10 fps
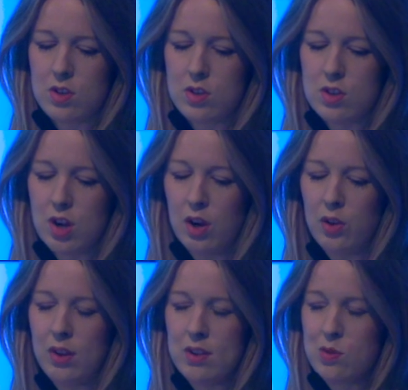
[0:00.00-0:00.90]
So
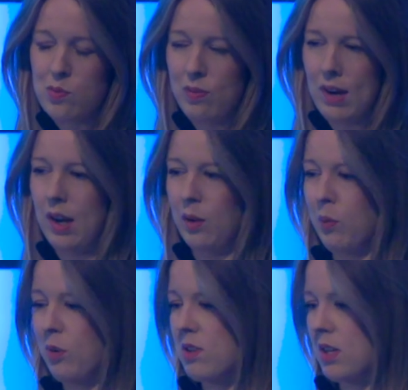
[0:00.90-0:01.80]
this really, we
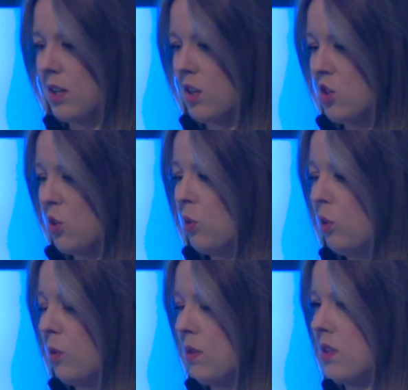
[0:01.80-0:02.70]
wanted a tool
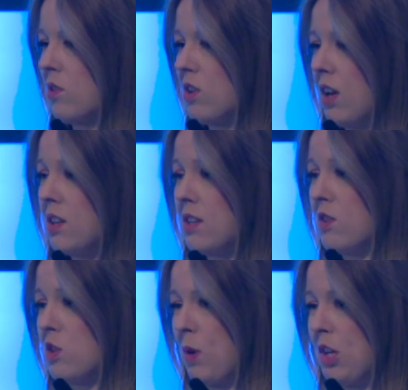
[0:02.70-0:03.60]
that was an alternative
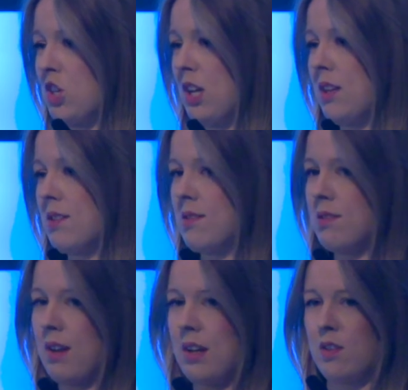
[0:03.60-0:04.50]
to
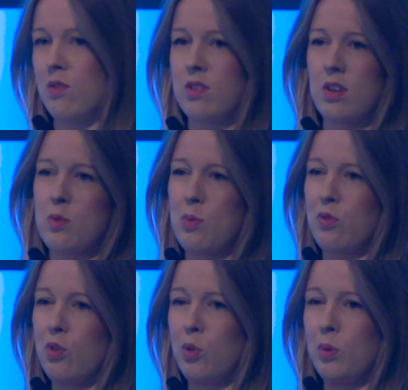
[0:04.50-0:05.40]
spreadsheets, as I've discussed
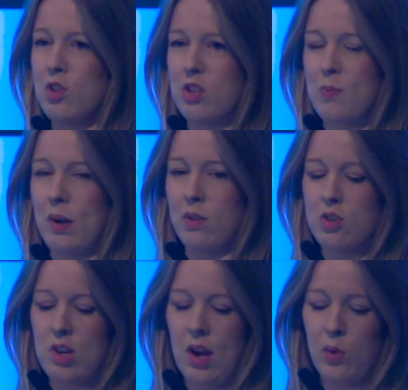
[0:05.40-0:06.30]
before, would just be able to
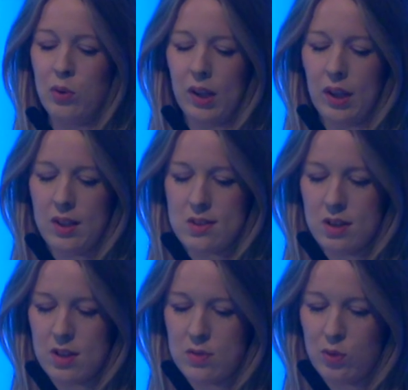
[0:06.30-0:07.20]
share all the key
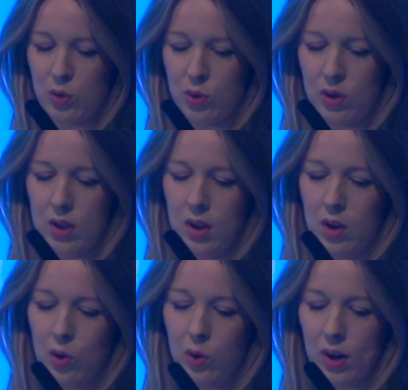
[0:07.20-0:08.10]
insights for
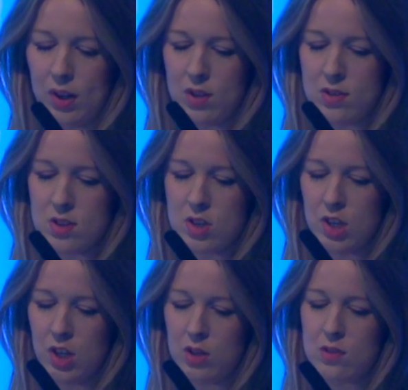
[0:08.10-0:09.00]
all our users to
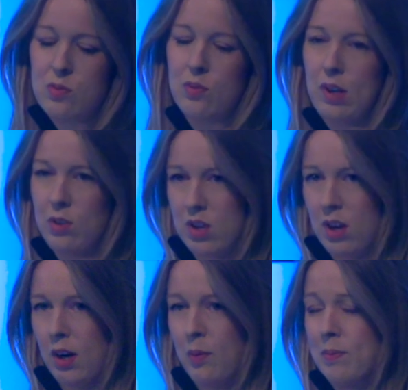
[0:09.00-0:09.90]
use real
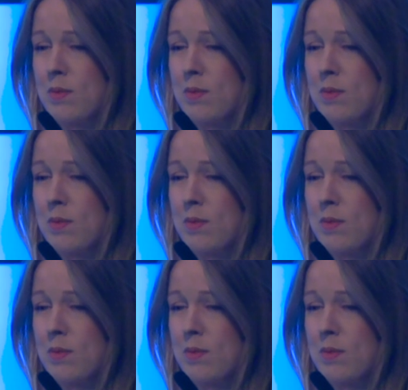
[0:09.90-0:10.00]
time.